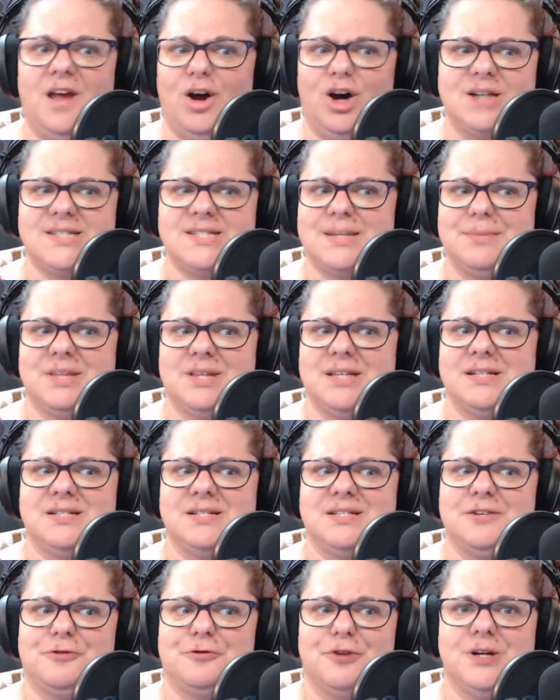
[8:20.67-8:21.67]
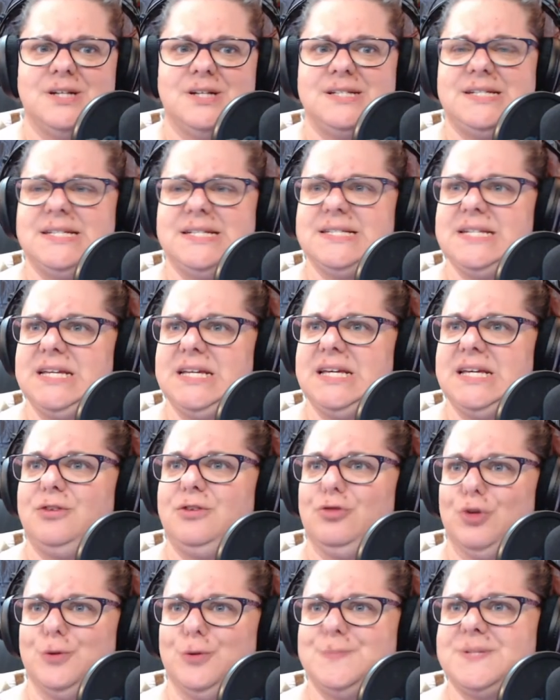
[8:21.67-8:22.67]
some of the different Disney
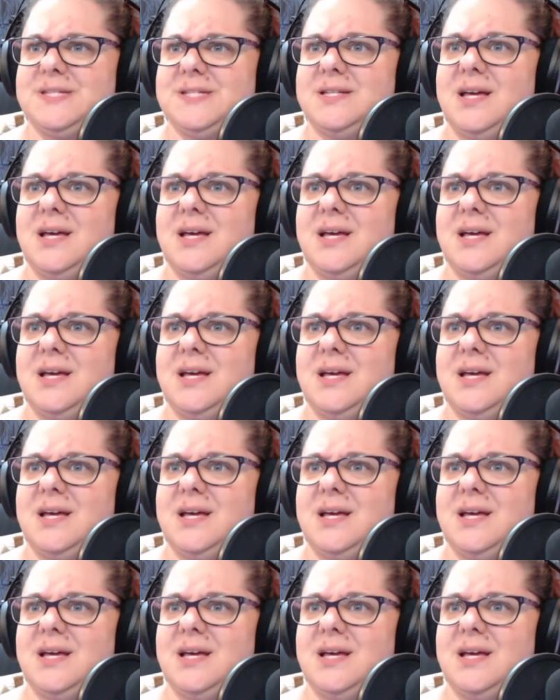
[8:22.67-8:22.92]
groups